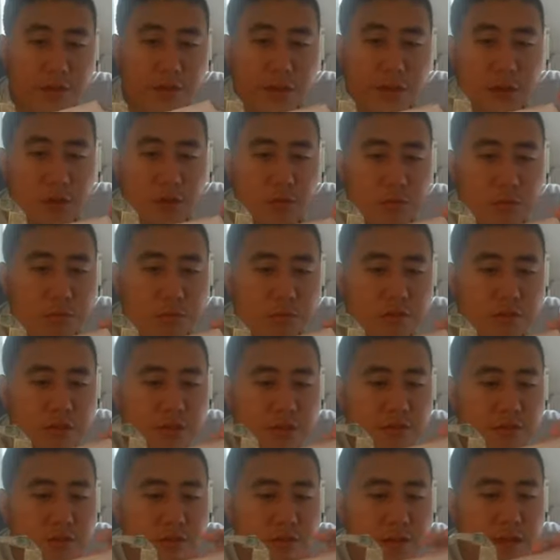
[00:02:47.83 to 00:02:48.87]
I never knew
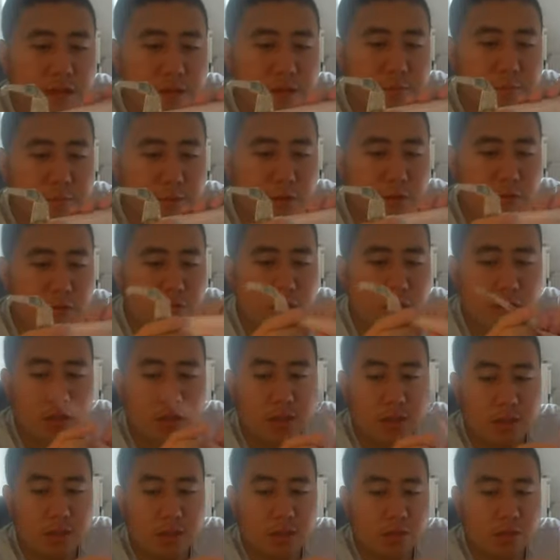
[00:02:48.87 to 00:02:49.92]
that cormorants also
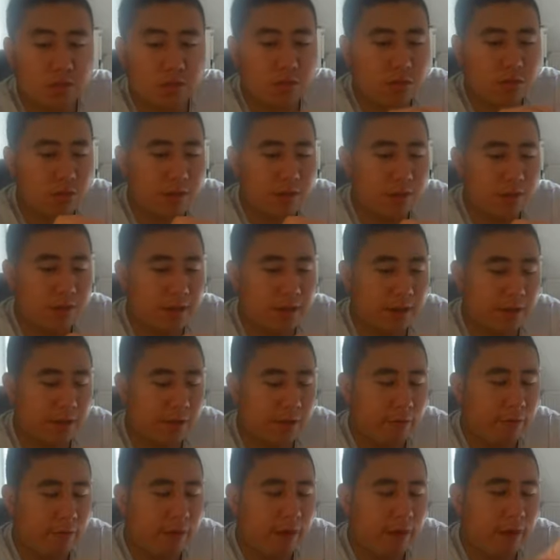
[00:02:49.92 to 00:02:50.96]
had blue eyes. I
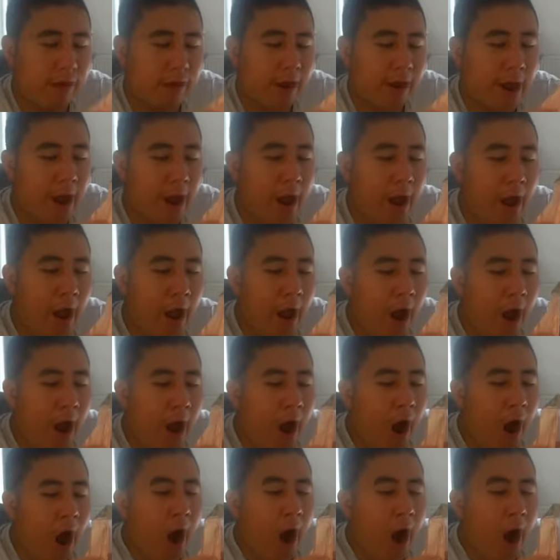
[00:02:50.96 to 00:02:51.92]
thought they just had green.